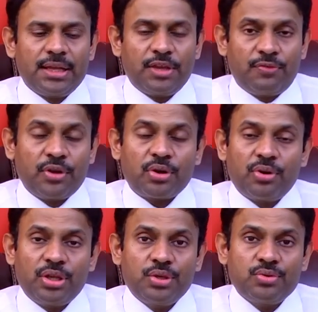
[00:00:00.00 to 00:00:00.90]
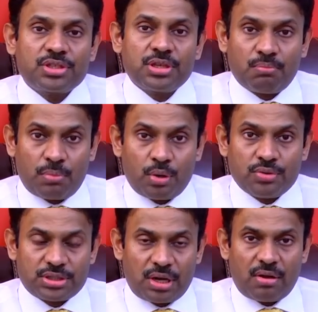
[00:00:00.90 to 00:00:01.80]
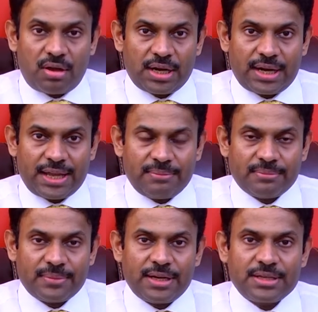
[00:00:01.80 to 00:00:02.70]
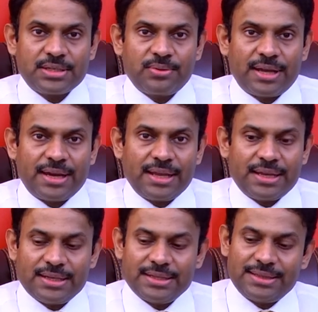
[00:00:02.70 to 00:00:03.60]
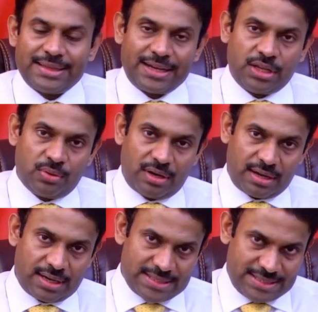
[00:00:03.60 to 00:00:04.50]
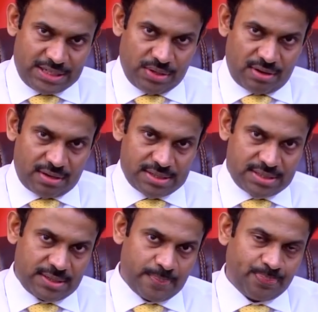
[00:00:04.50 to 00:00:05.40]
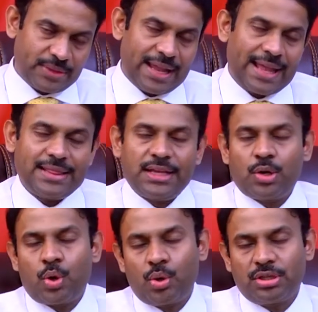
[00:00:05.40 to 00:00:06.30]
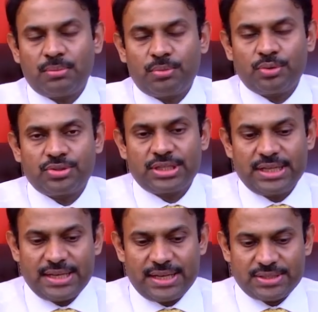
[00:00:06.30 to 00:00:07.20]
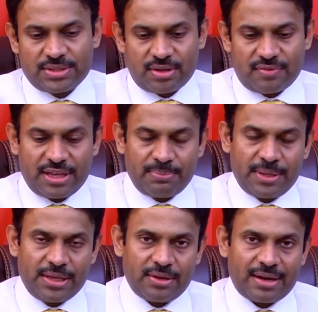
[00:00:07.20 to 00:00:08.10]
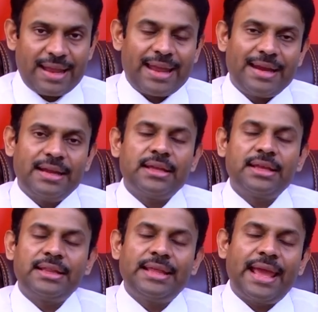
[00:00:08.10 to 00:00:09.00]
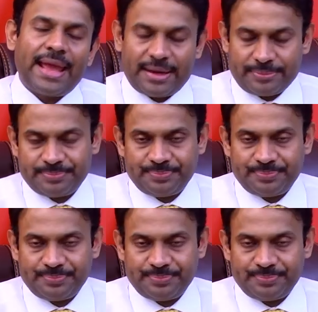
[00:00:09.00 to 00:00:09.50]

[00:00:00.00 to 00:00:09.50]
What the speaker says: If you are going to use the mouse a long time, it is a good idea that you rest your wrist and then hold the mouse instead of keeping your hand in the air.